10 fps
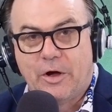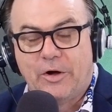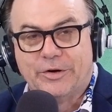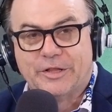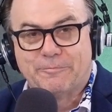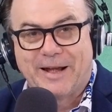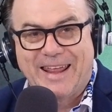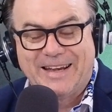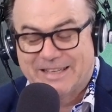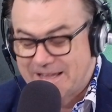on the
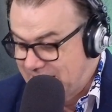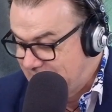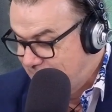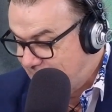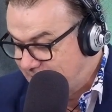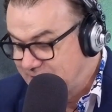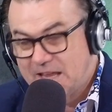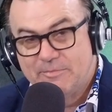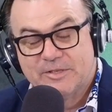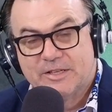planet, but it
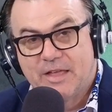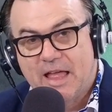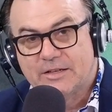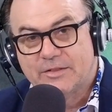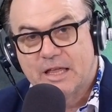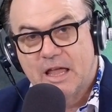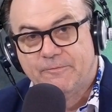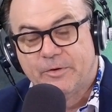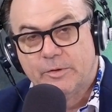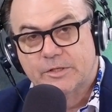seems that the
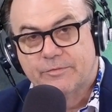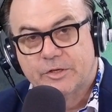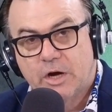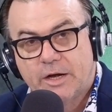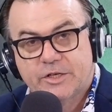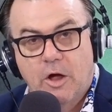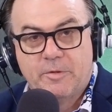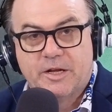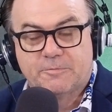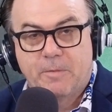influence of the Chinese
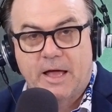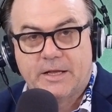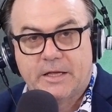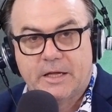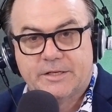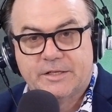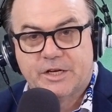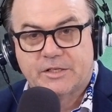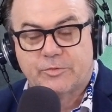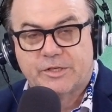Communist Party isn't
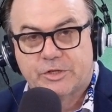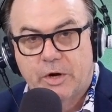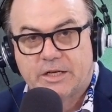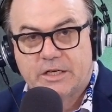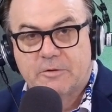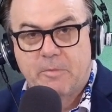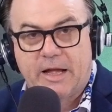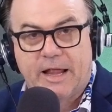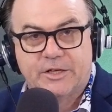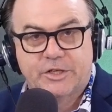just restricted to
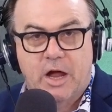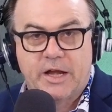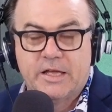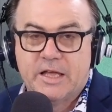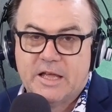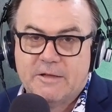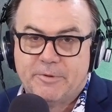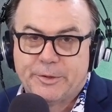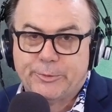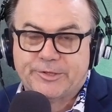mainland China,
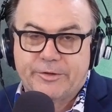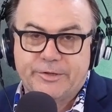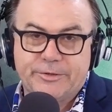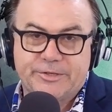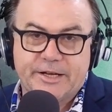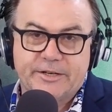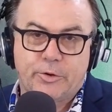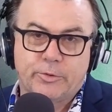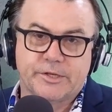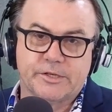but also the New Zealand
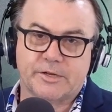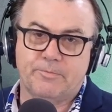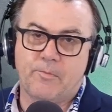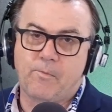court system.